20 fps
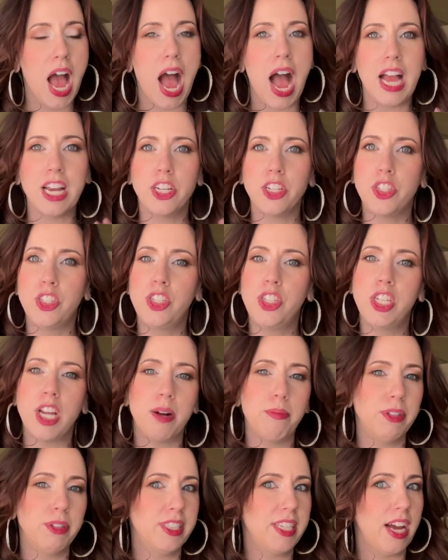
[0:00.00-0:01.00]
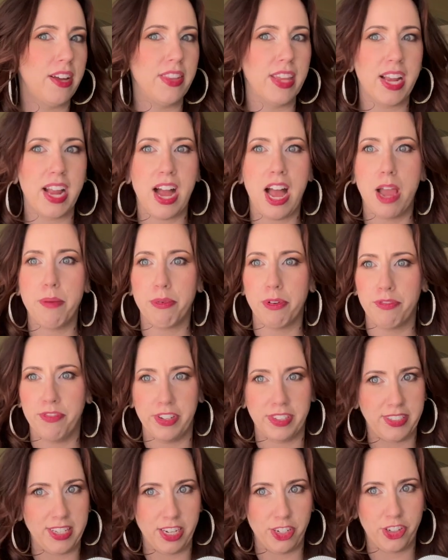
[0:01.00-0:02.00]
I just double down like a
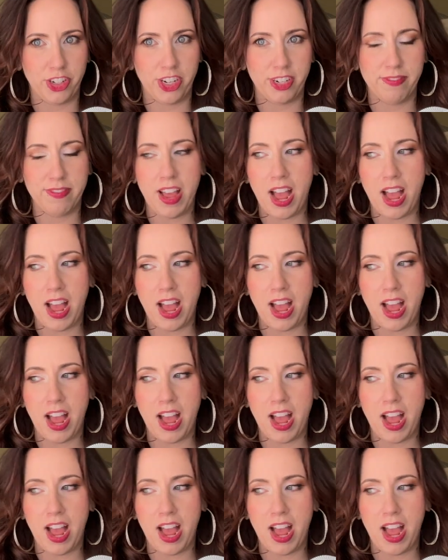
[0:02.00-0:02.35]
hyperfixation.